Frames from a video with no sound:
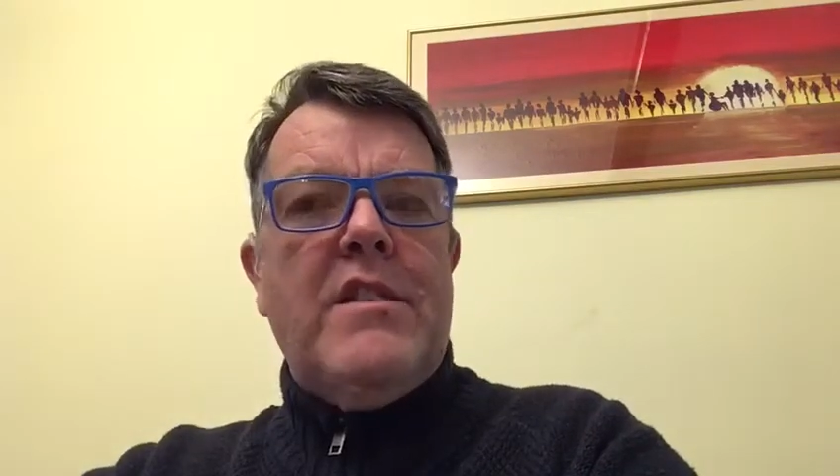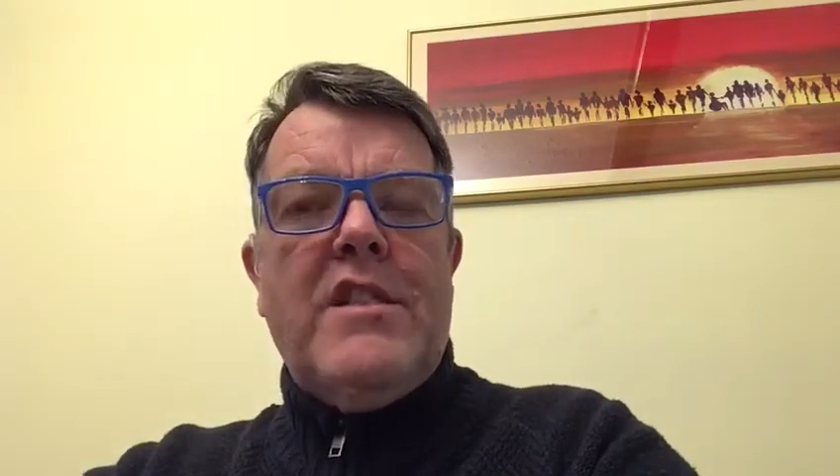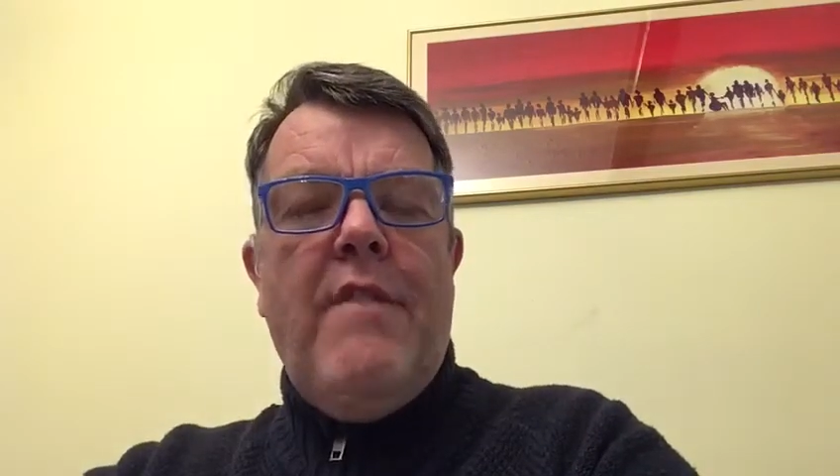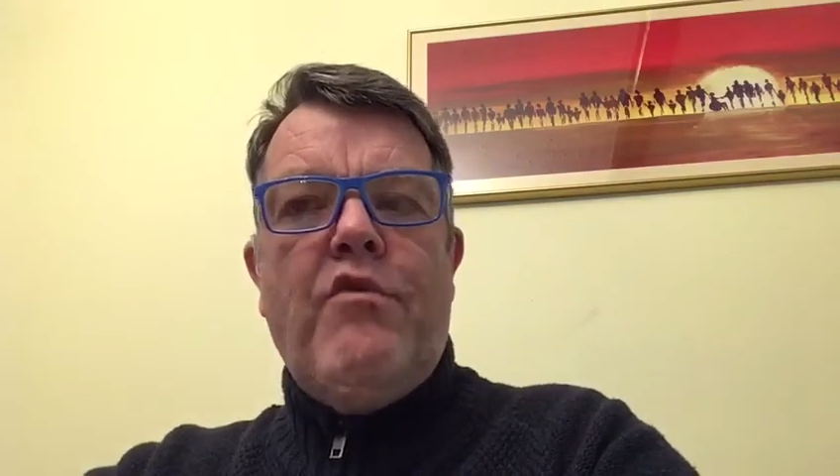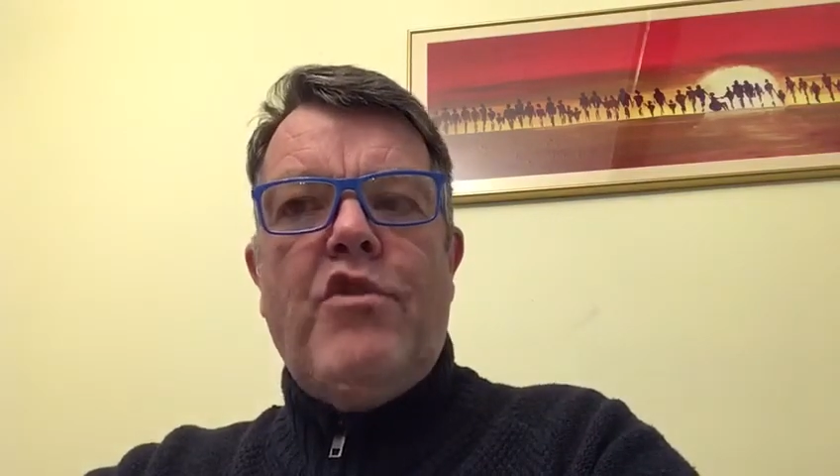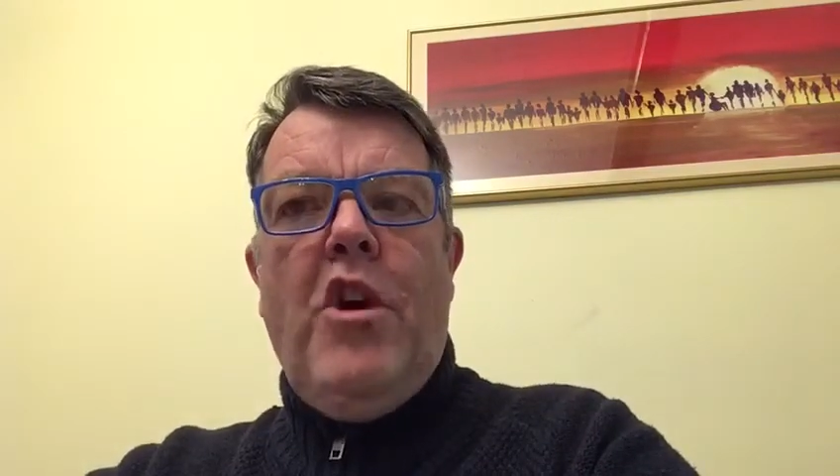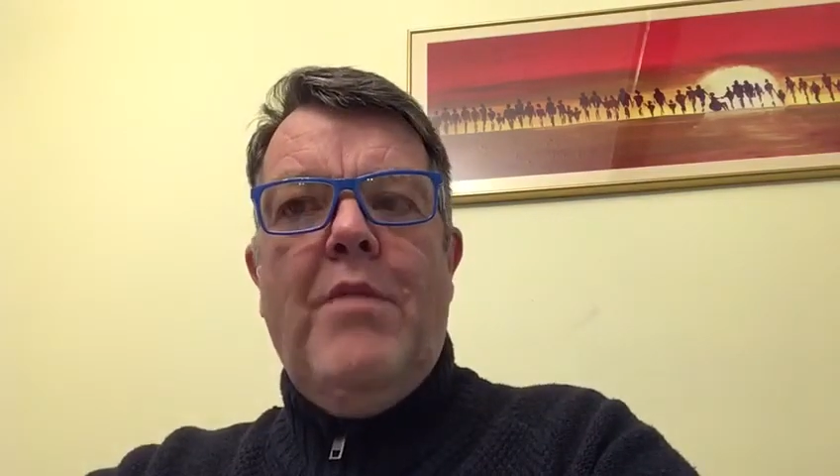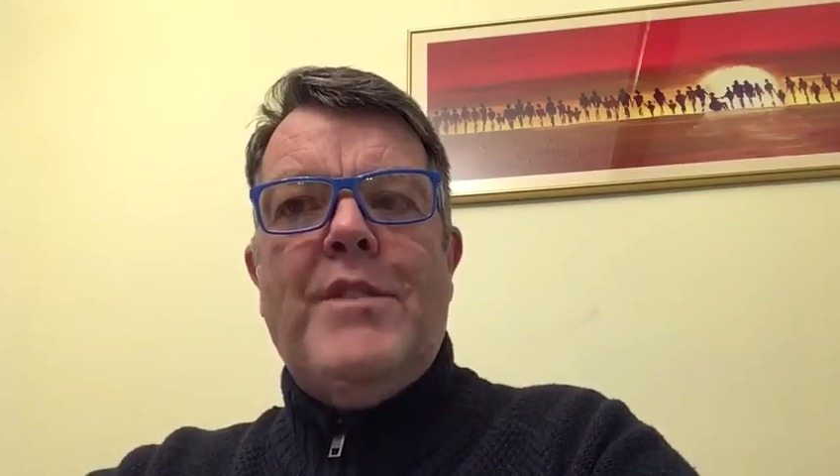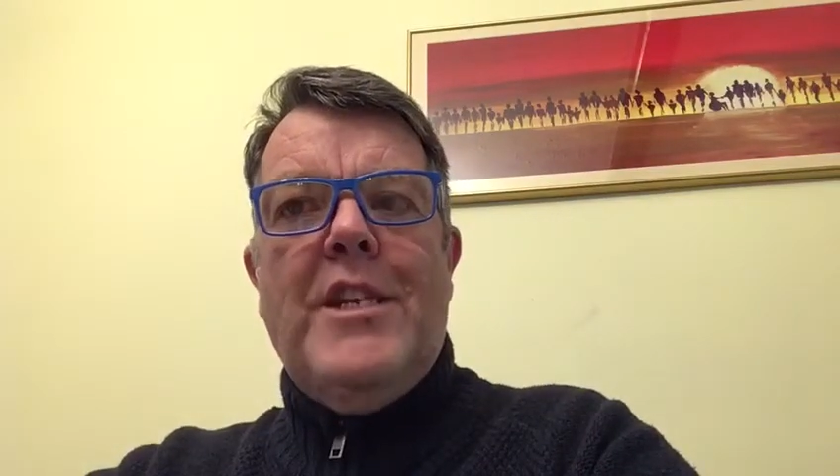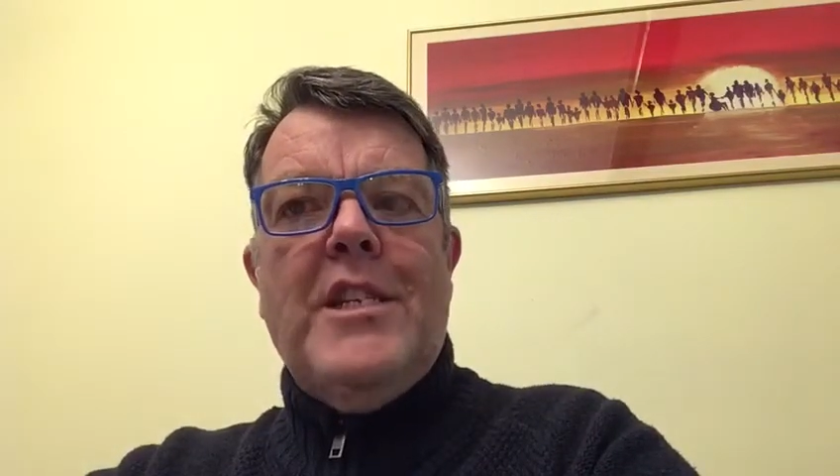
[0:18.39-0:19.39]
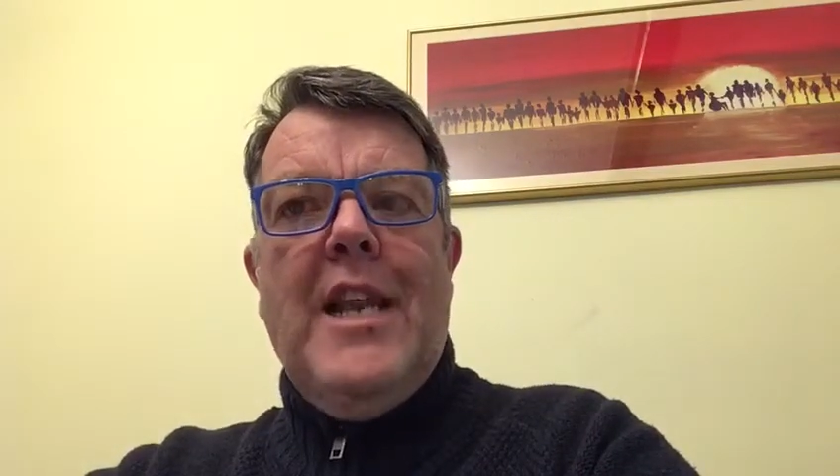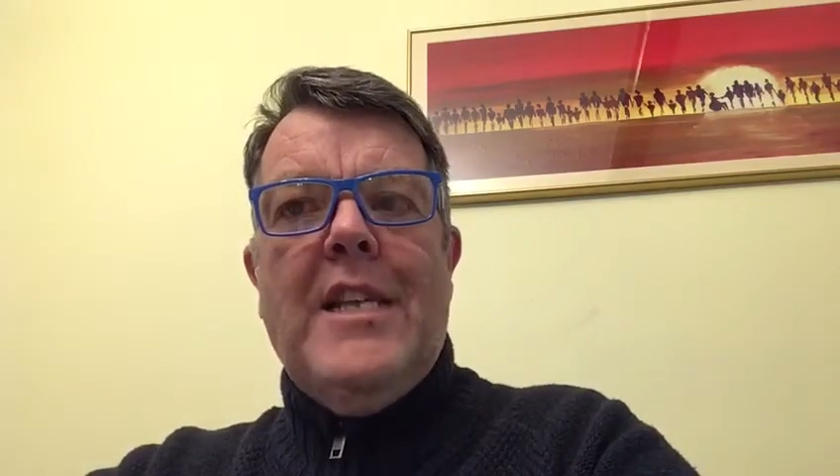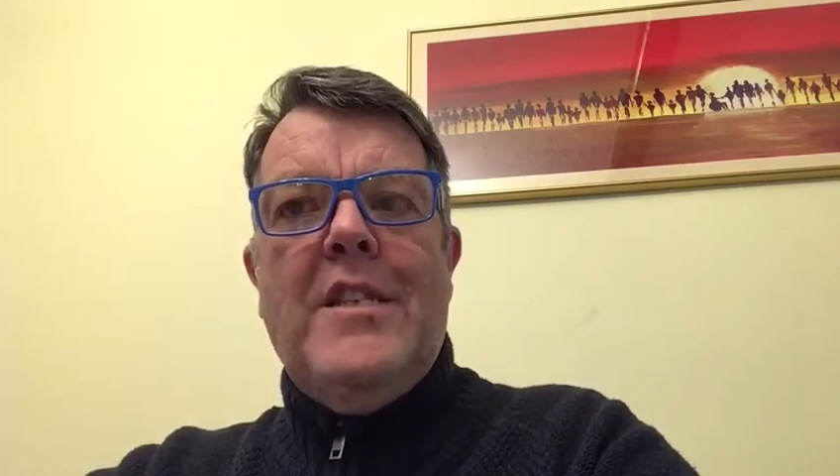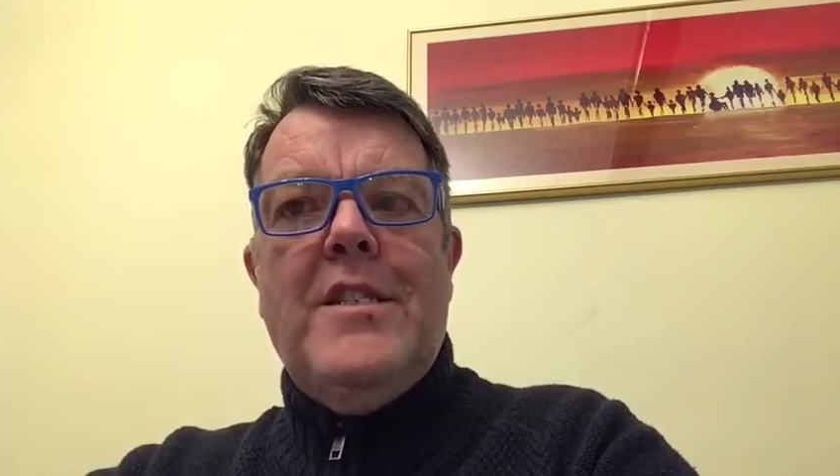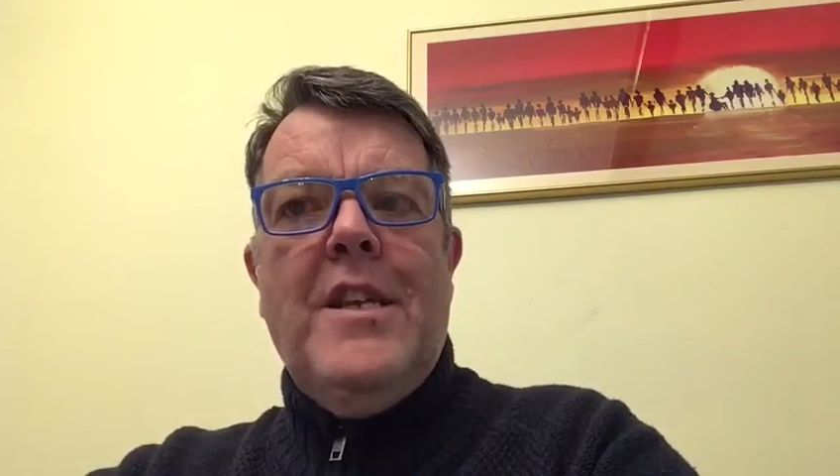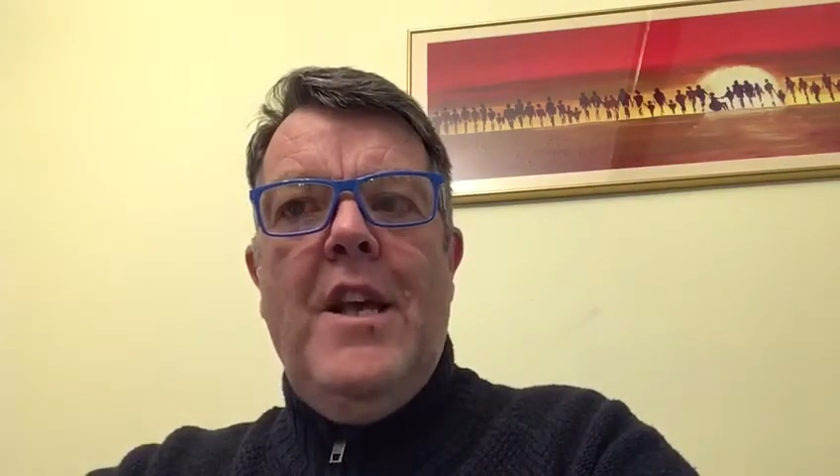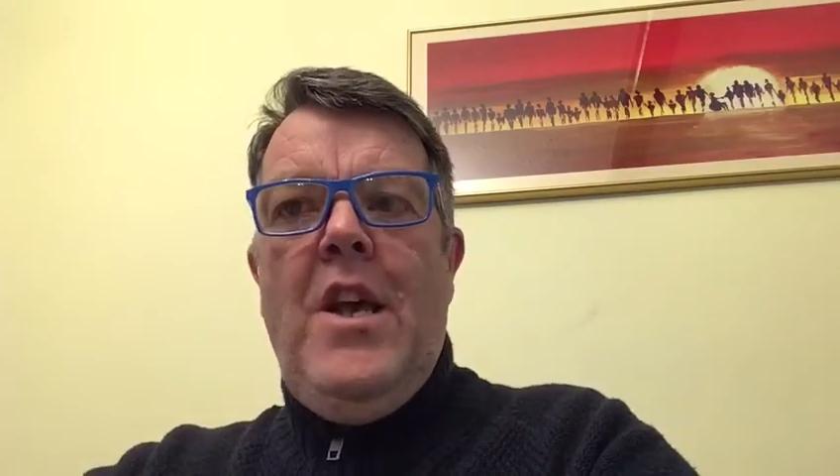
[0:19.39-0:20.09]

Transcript: several times in his letters.